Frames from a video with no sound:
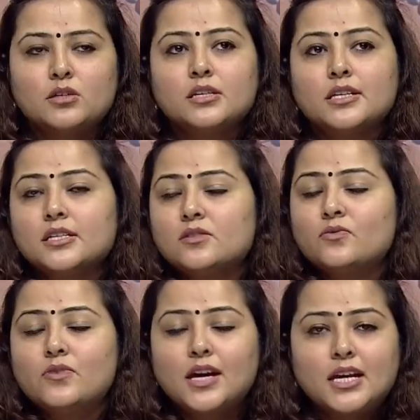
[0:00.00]
because it
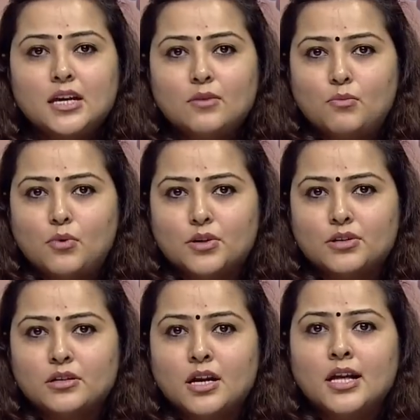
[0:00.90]
is very
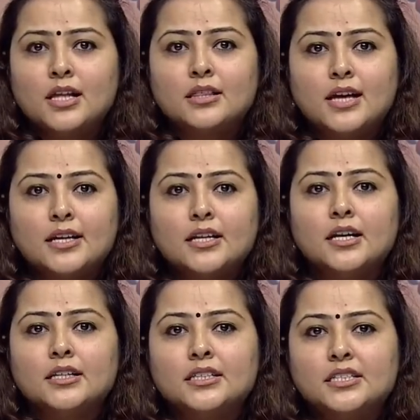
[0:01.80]
important that
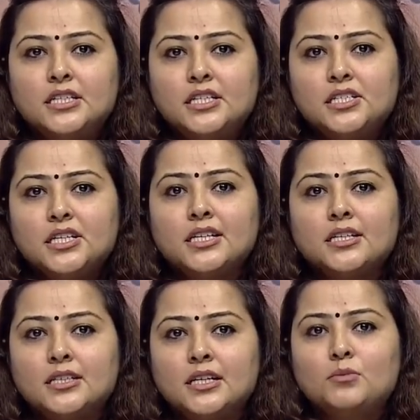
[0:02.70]
the
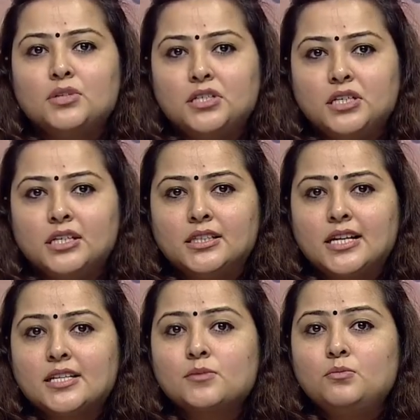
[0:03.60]
teaching learning material
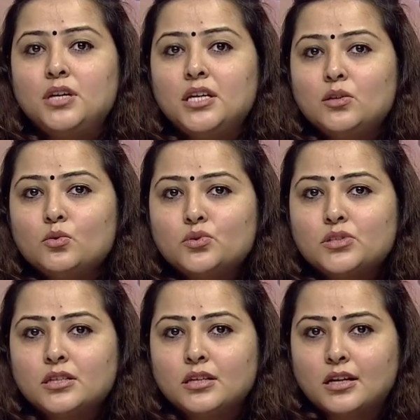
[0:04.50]
that is being
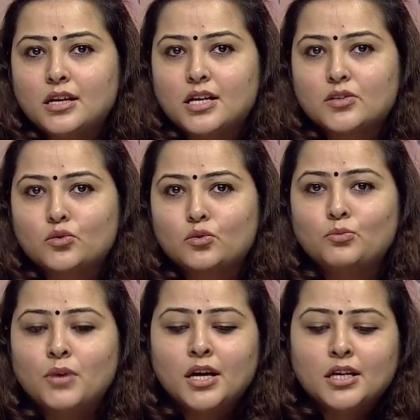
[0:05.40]
used in the
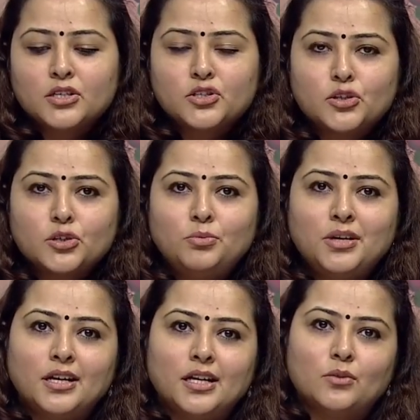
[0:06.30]
classroom should
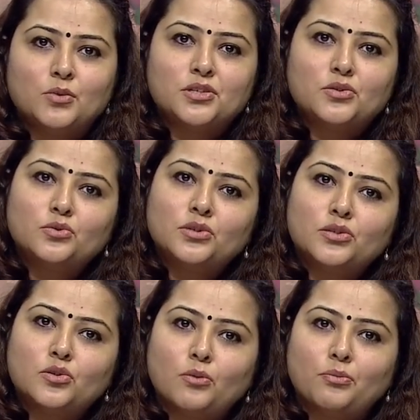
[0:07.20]
be relevant to
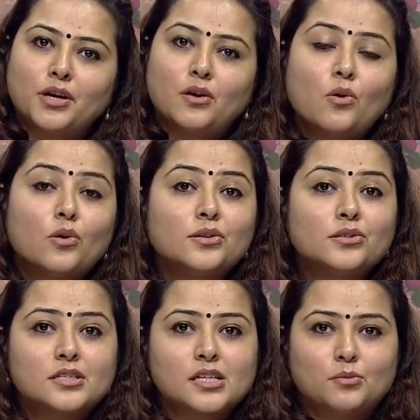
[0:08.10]
the topic or
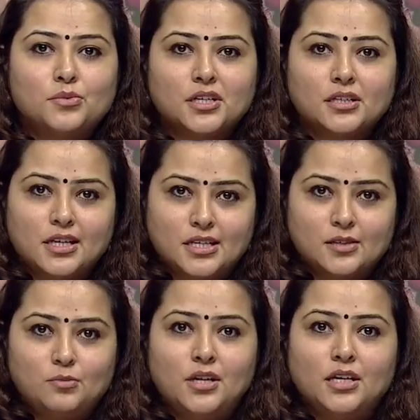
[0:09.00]
the subject that
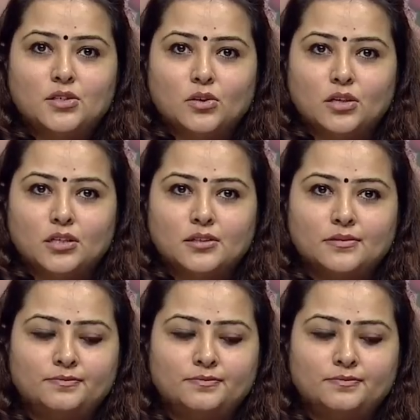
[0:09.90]
is being taught.